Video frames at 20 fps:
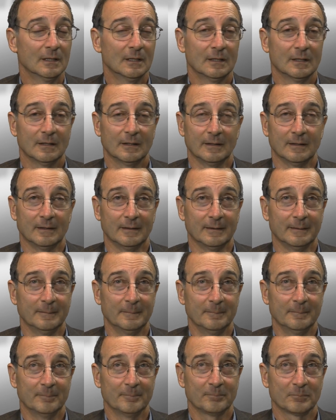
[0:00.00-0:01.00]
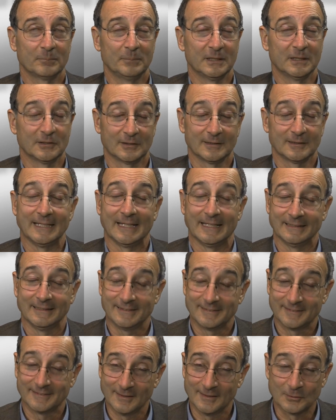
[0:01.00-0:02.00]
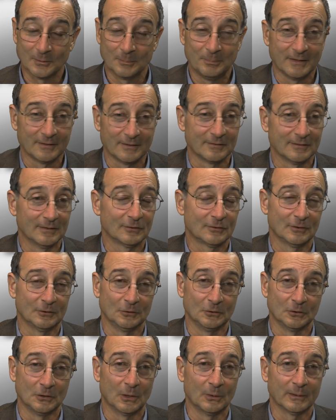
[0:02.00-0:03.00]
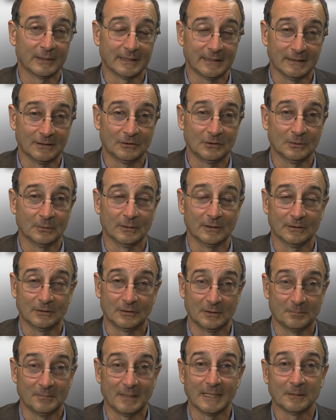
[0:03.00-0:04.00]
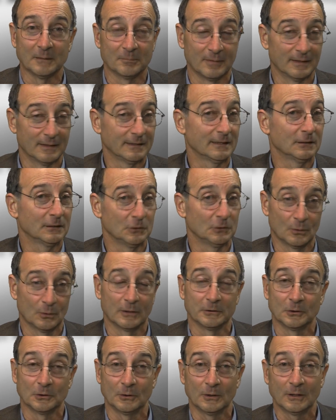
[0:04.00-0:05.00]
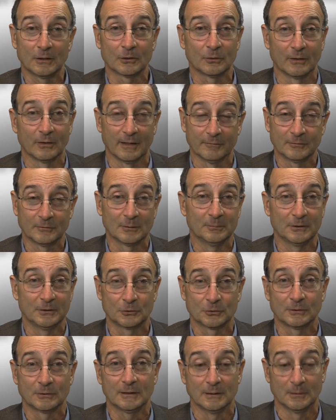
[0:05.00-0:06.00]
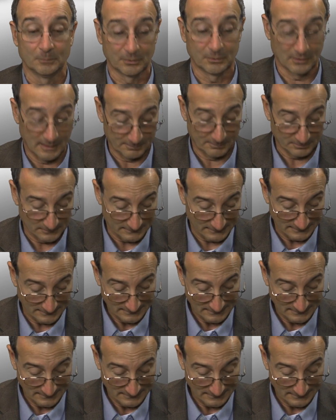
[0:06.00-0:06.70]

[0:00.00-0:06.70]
Because again, this is a business and you're going into it to make money, and you want your aircraft to be treated properly.